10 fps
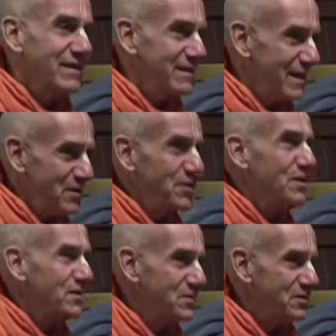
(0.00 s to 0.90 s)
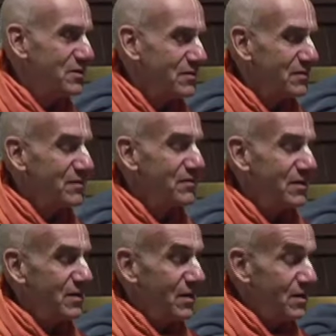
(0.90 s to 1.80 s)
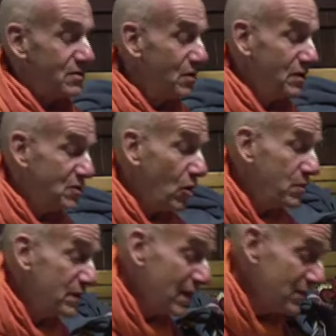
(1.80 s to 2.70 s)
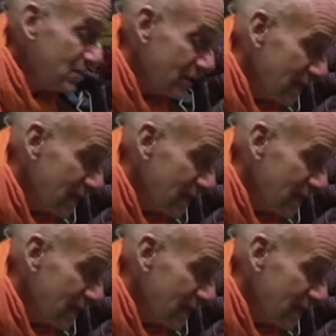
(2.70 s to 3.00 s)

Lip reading: Then you can also. So it's open to everyone.